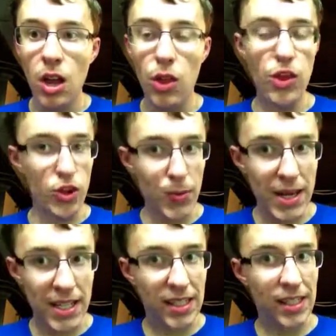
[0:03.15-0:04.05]
This
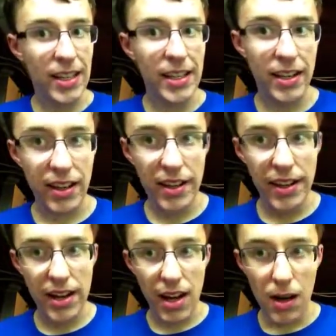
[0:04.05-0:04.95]
week,
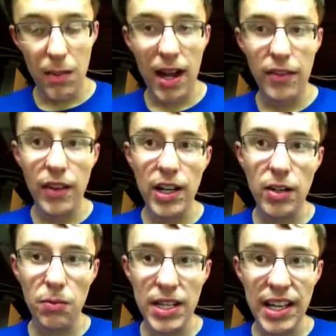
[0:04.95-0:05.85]
I had a very
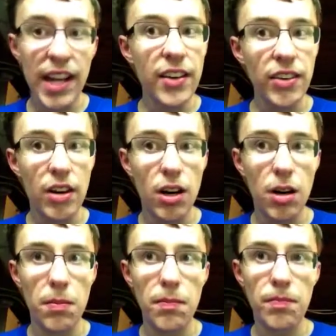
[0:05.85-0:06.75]
good weekend,
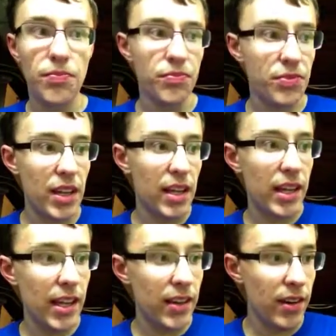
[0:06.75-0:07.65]
again,